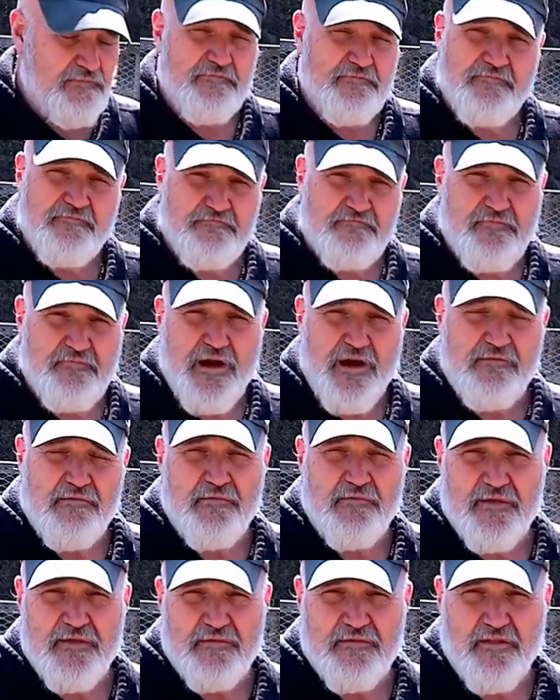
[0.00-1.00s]

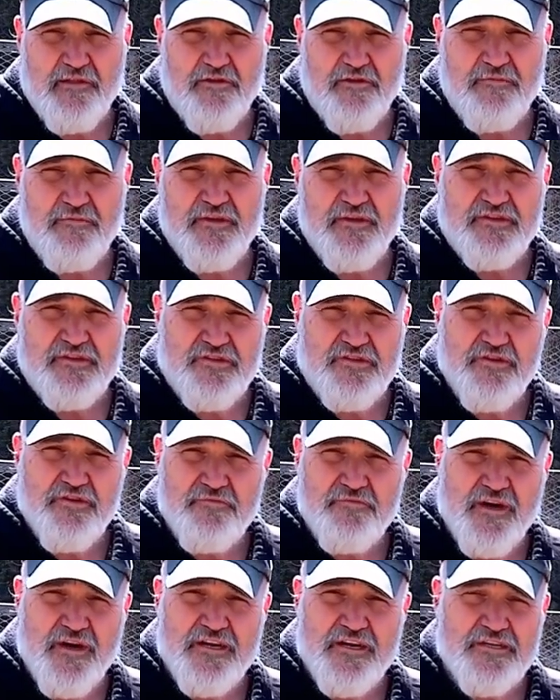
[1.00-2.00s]
Probably a little bit too
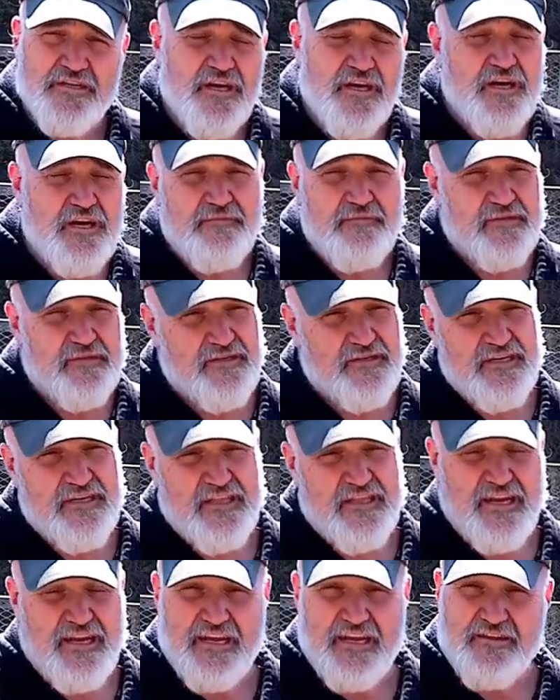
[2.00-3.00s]
much, but there's nothing
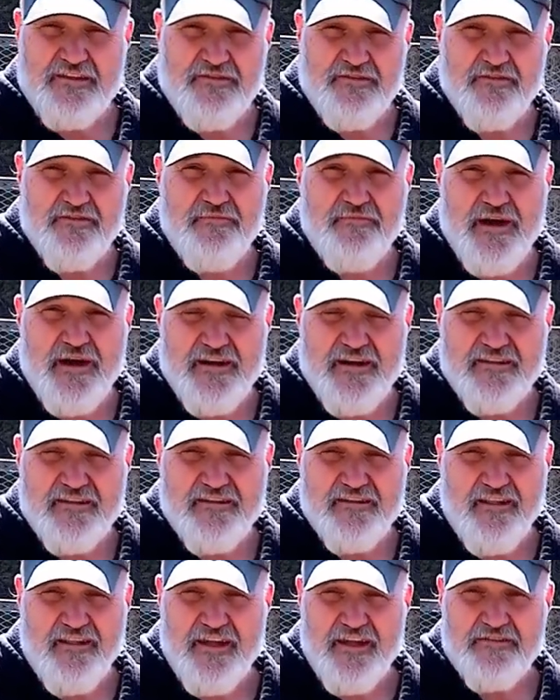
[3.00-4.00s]
I can do about it until
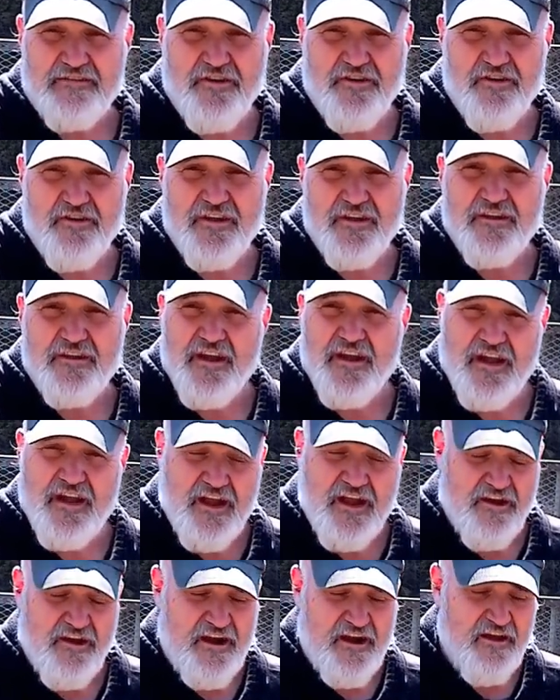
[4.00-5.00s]
I turn it and air
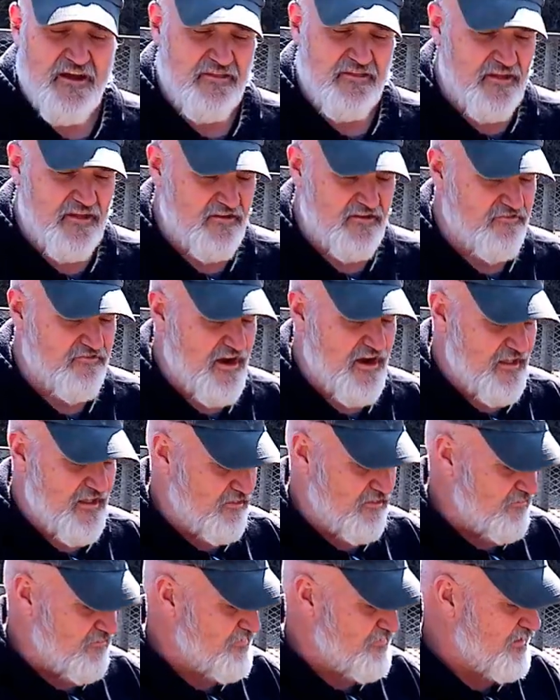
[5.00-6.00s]
it out and let it dry a little
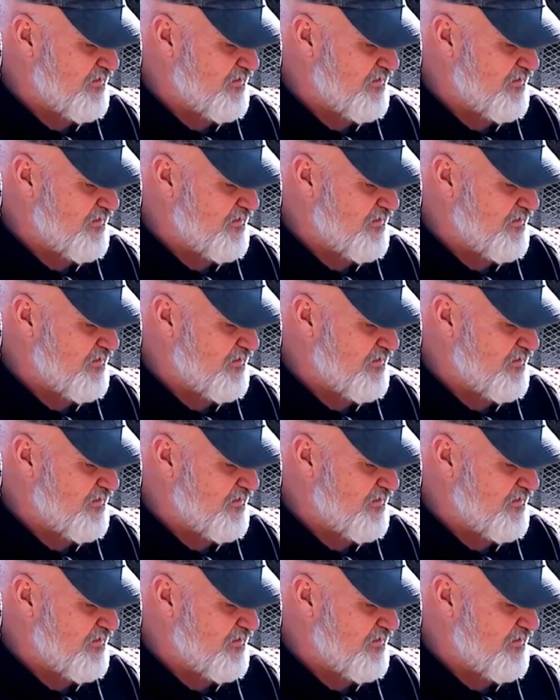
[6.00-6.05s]
bit.